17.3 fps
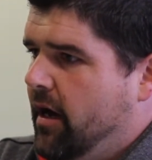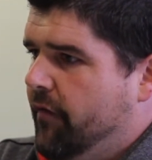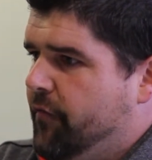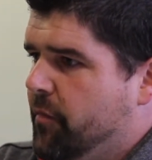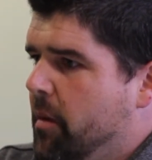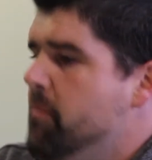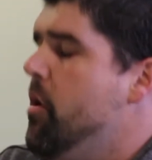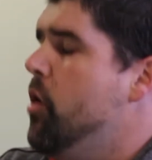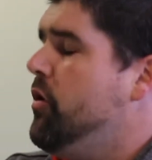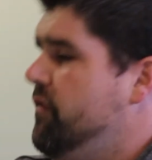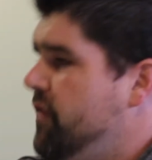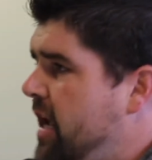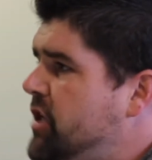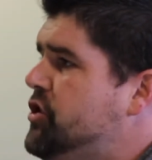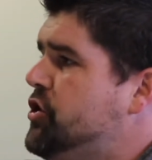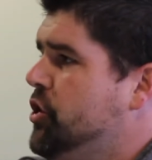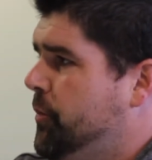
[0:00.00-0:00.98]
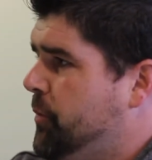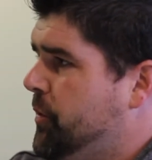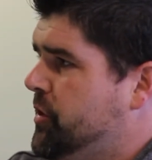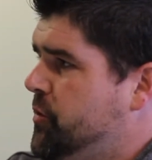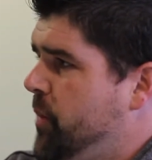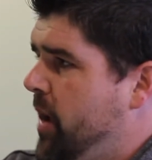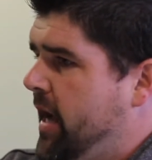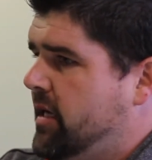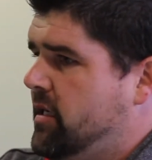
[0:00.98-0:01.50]
from a motivational
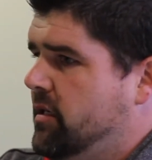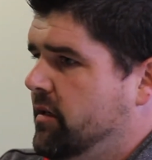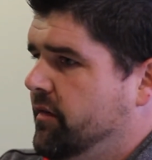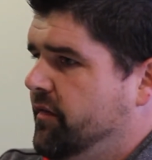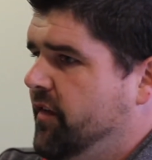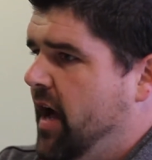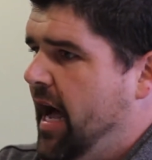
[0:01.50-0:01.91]
perspective,